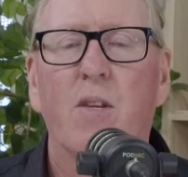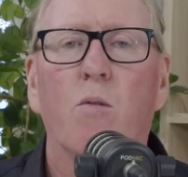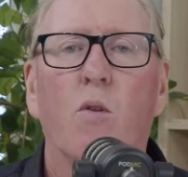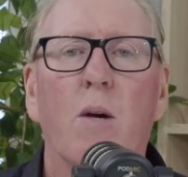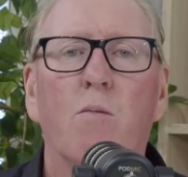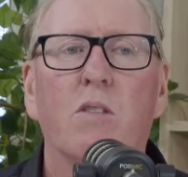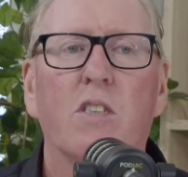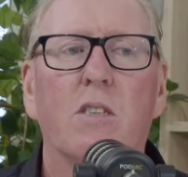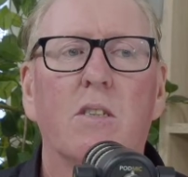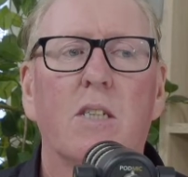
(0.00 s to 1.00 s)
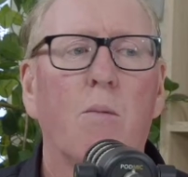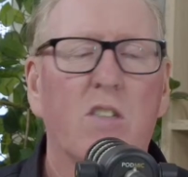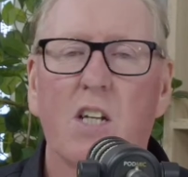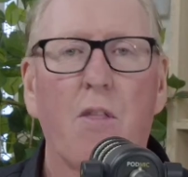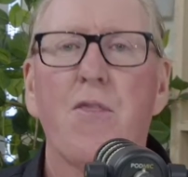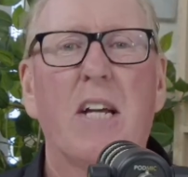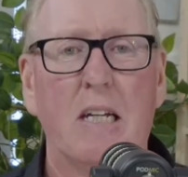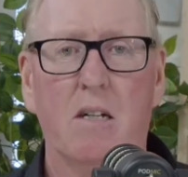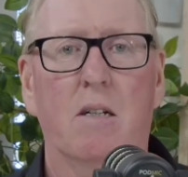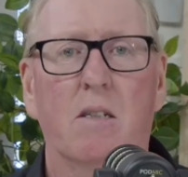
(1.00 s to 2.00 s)
Well, that wasn't a
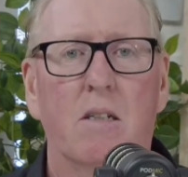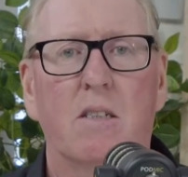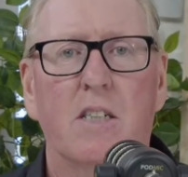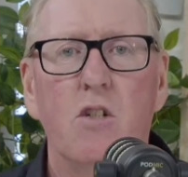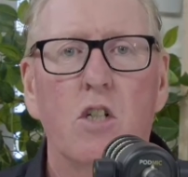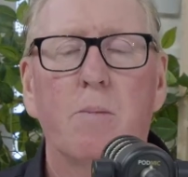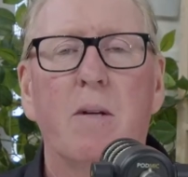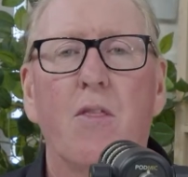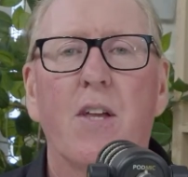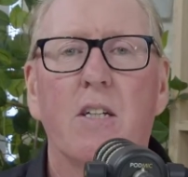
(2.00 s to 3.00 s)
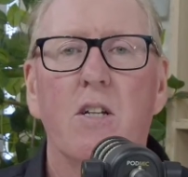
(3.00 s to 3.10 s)
thing. Didn't used to be a thing.